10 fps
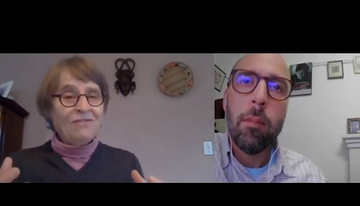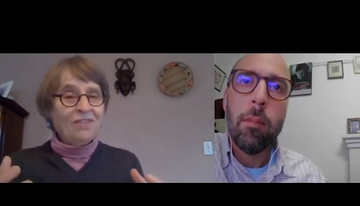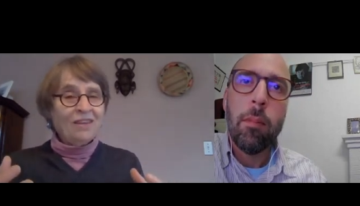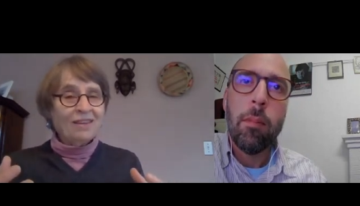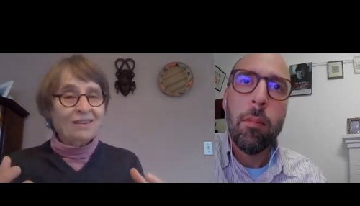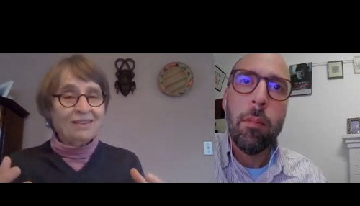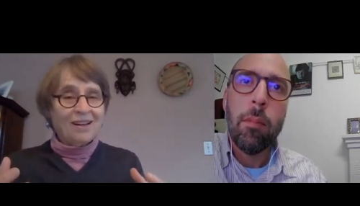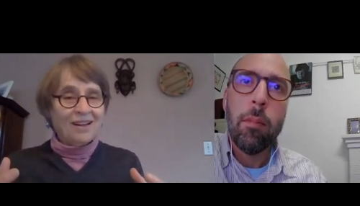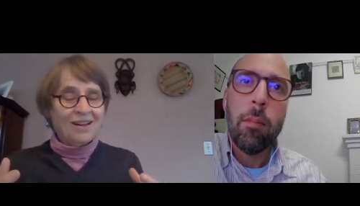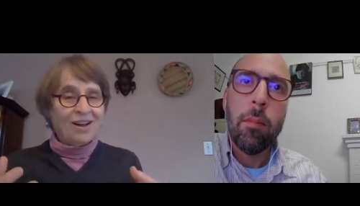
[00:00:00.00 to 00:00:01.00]
Speaker 1: the
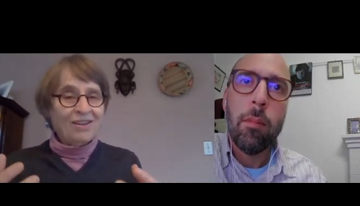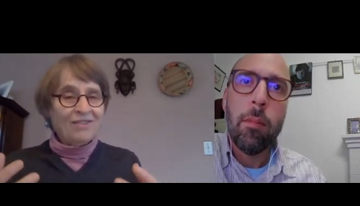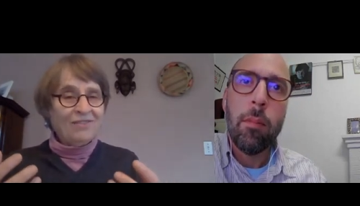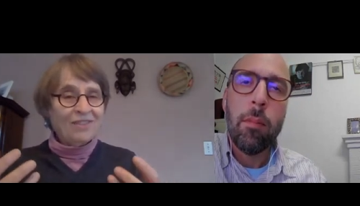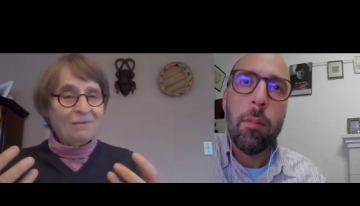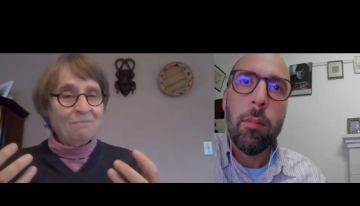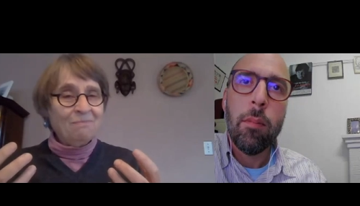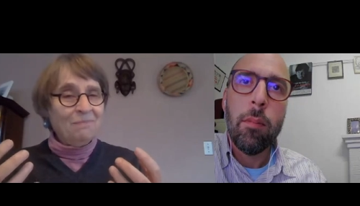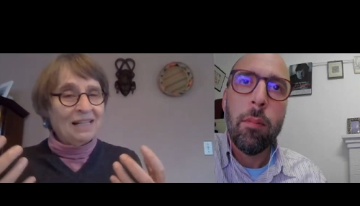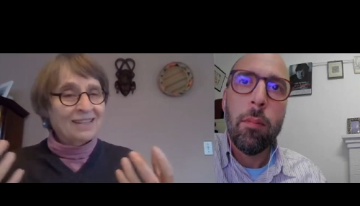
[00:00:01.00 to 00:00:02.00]
all of the
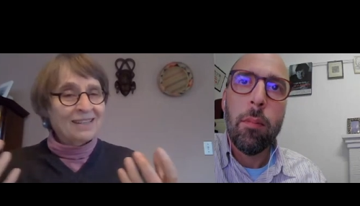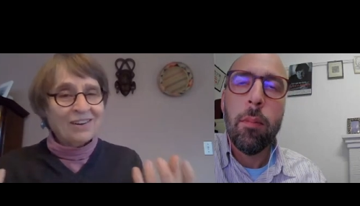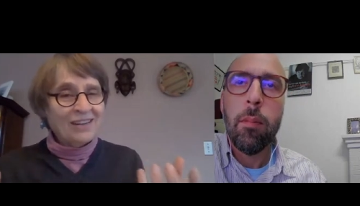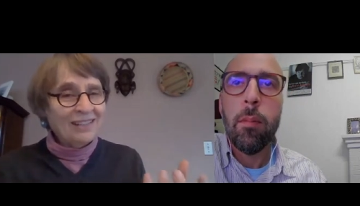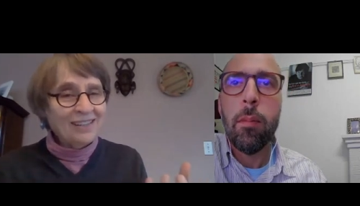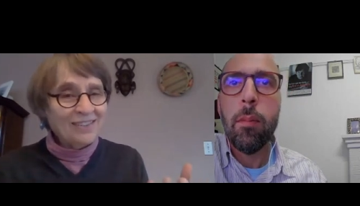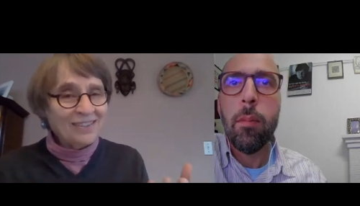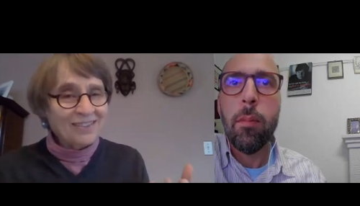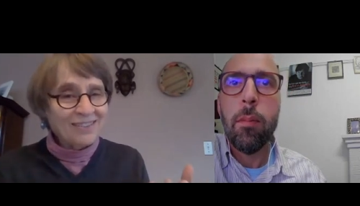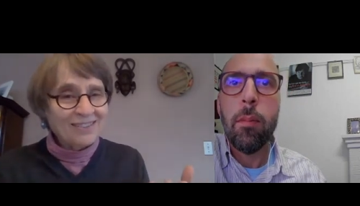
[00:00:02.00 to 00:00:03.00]
military
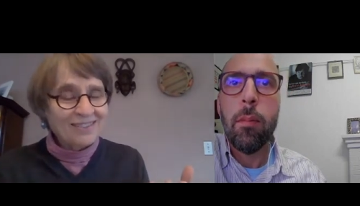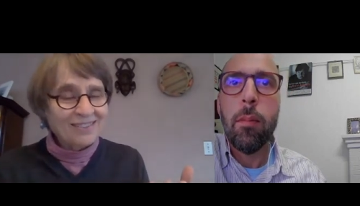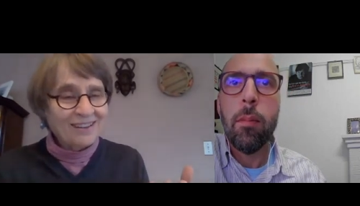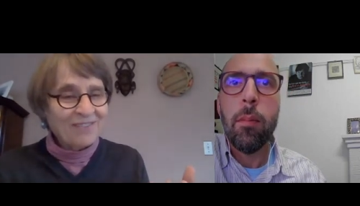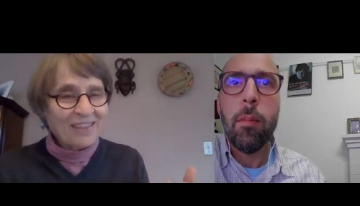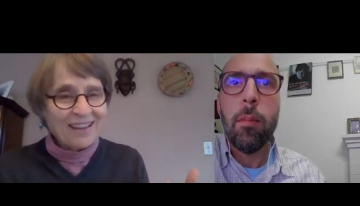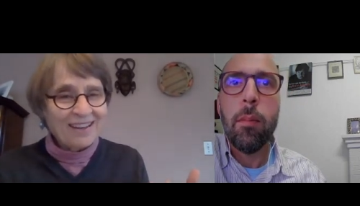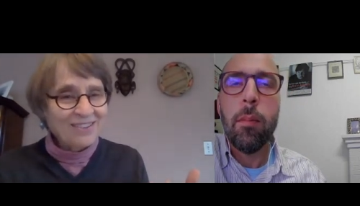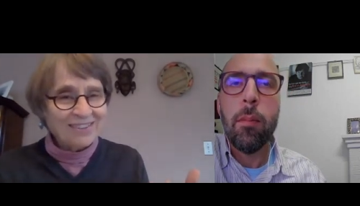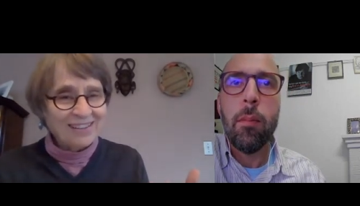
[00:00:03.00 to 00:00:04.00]
leaders of the
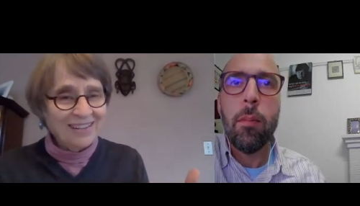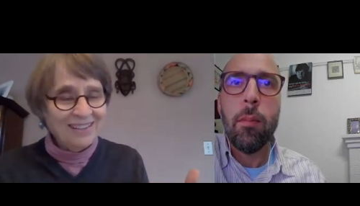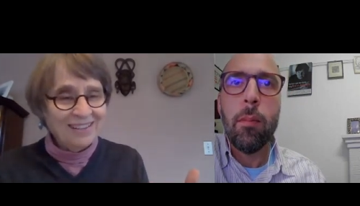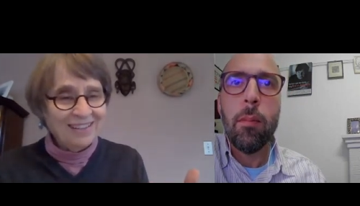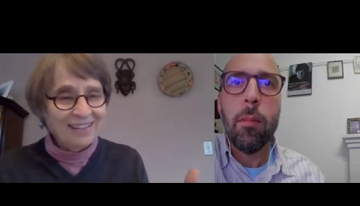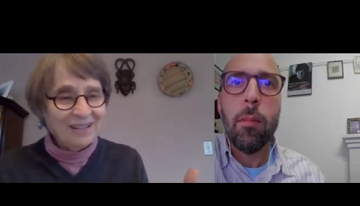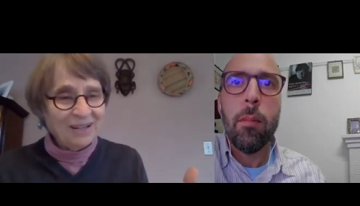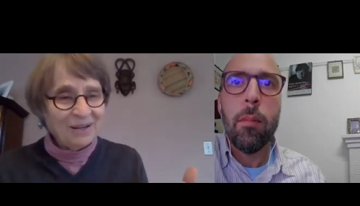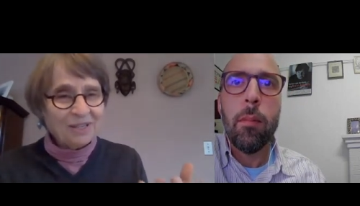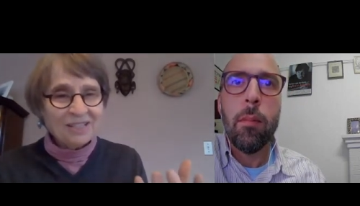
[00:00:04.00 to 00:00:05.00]
country
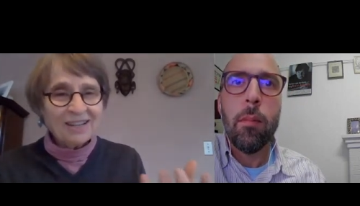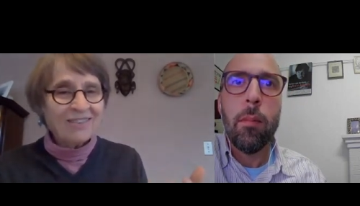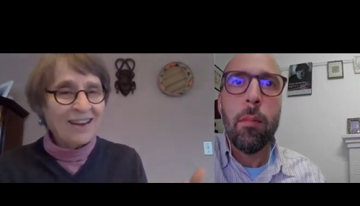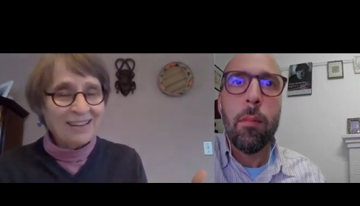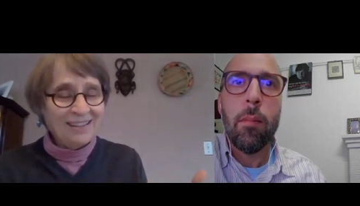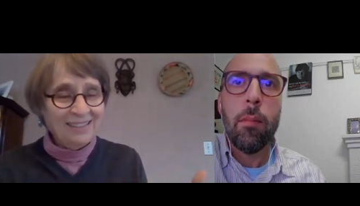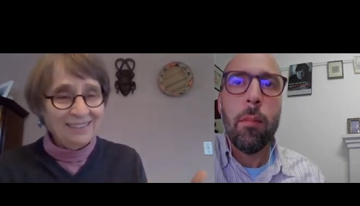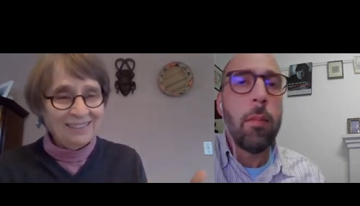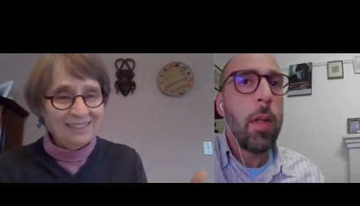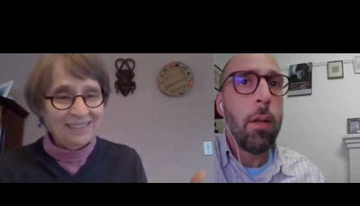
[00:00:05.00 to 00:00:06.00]
were Tigrayan.
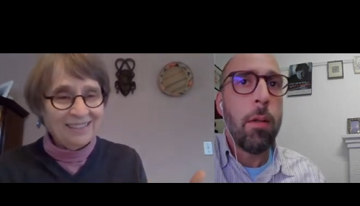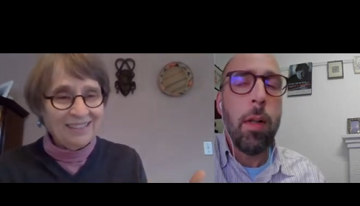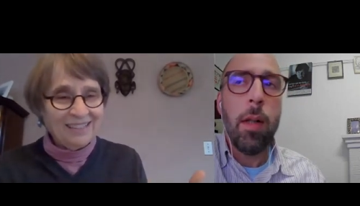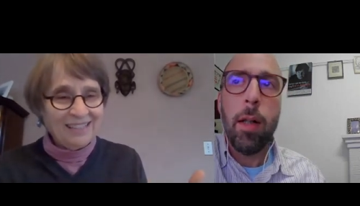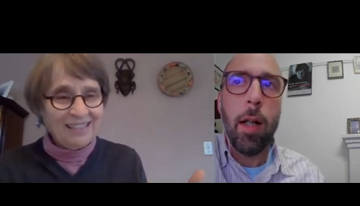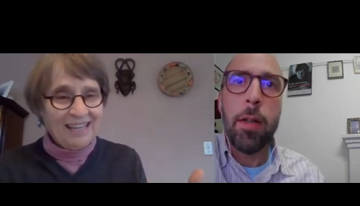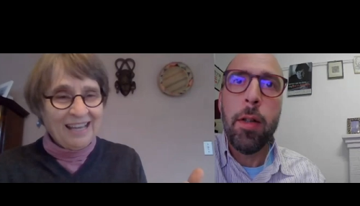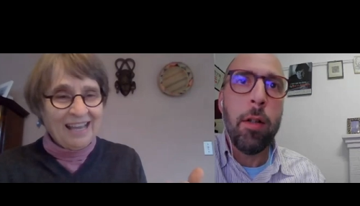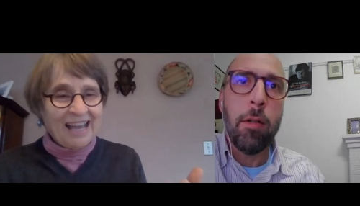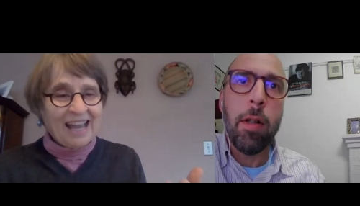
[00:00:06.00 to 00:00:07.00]
Speaker 2: Oh, really, I
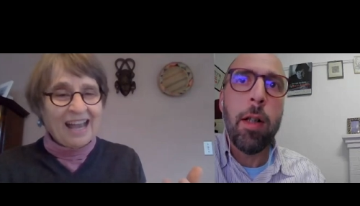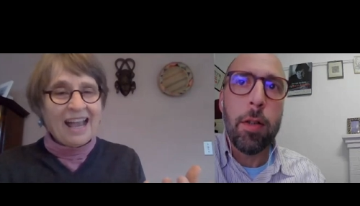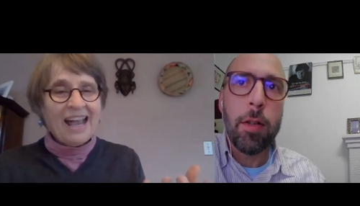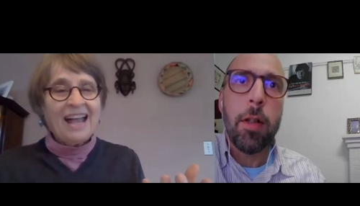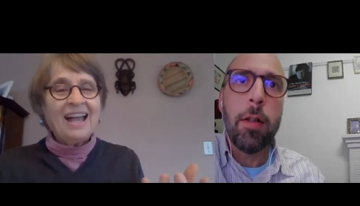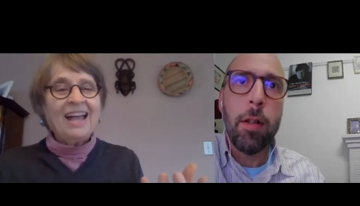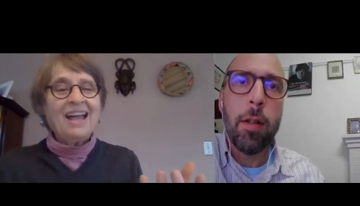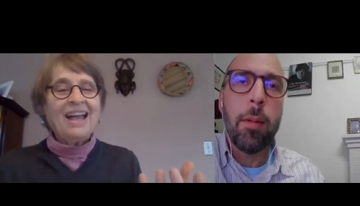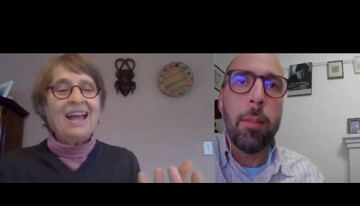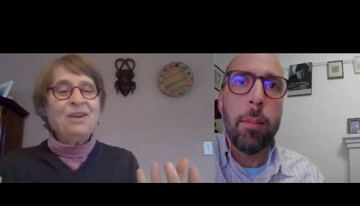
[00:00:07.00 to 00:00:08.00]
didn't realize that.
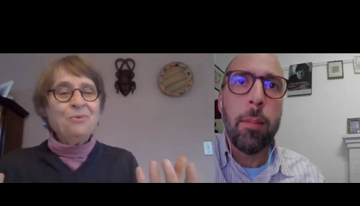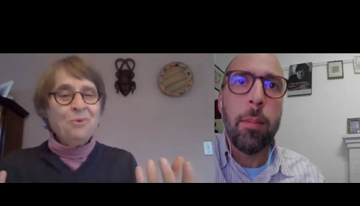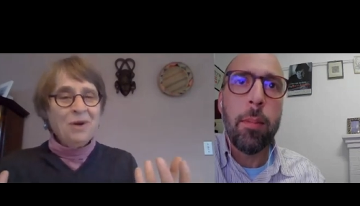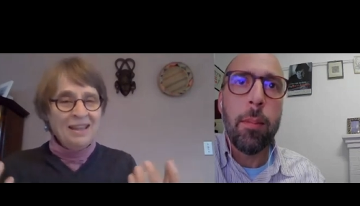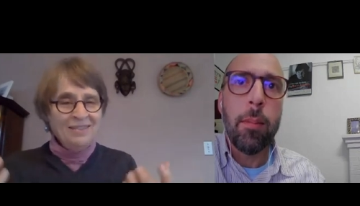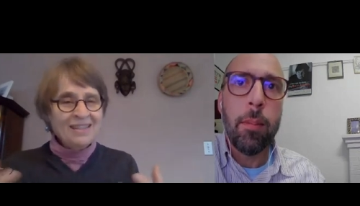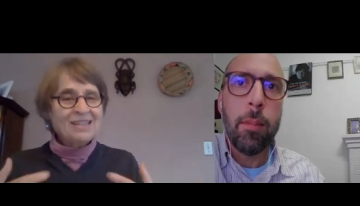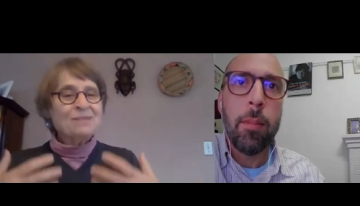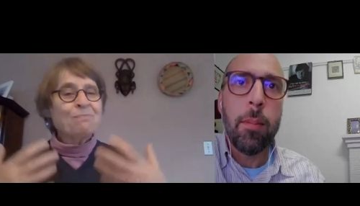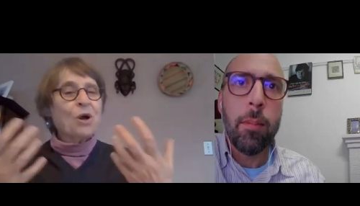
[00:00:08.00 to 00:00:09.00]
Yeah.
Speaker 1: And when
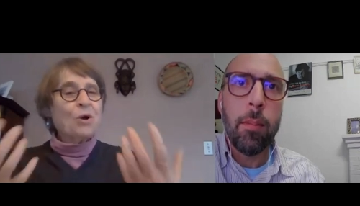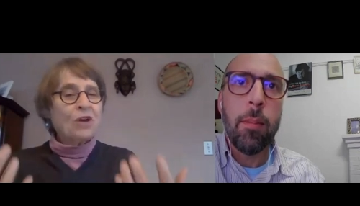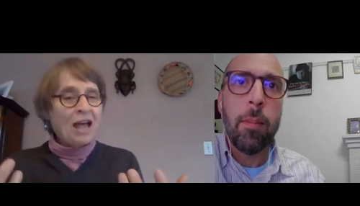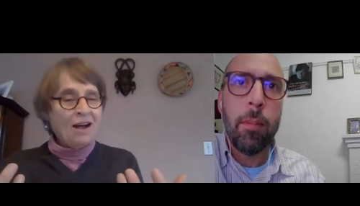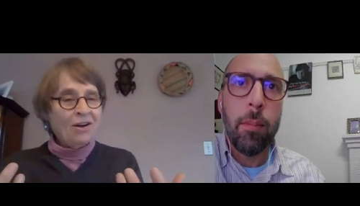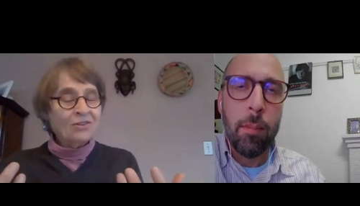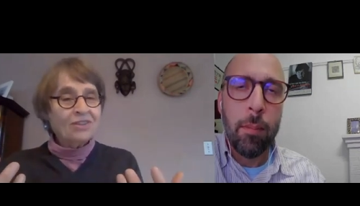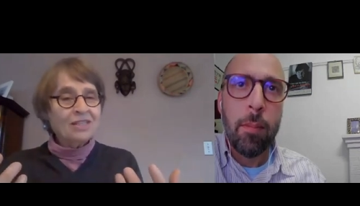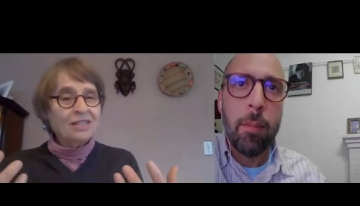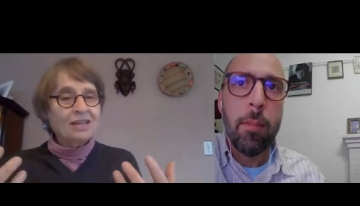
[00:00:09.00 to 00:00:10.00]
this broke out,
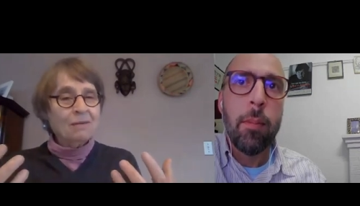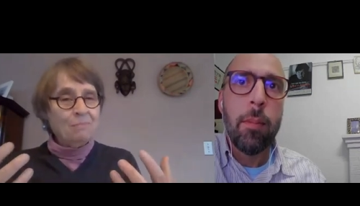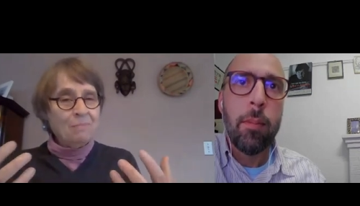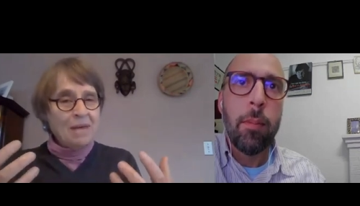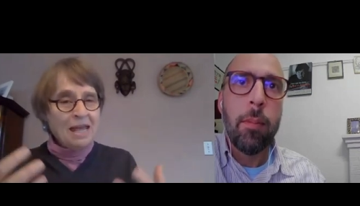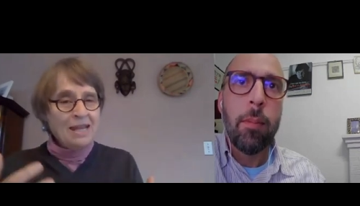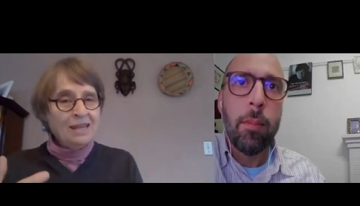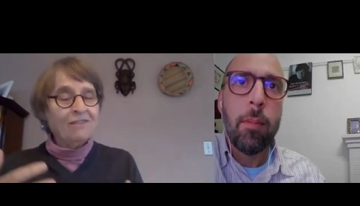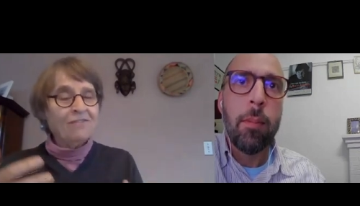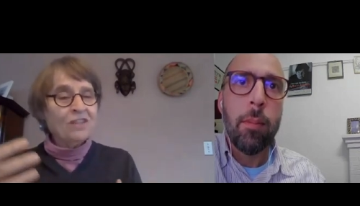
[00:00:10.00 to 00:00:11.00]
the, many
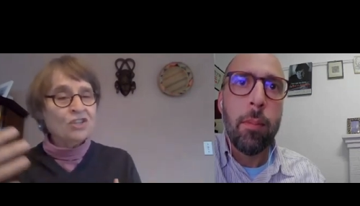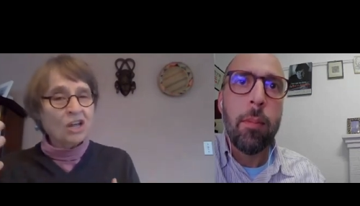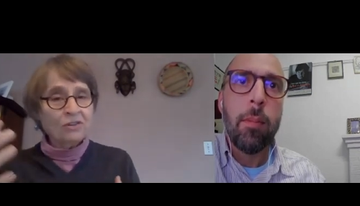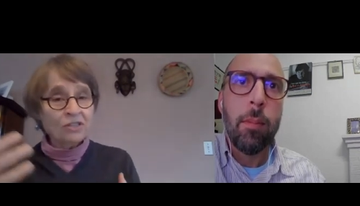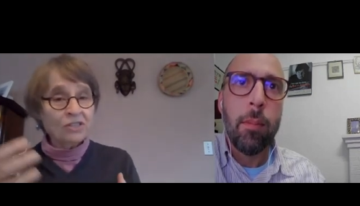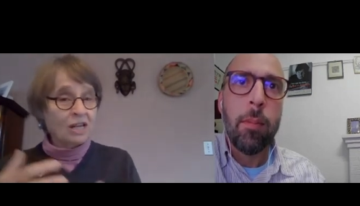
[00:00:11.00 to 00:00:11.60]
of the generals, like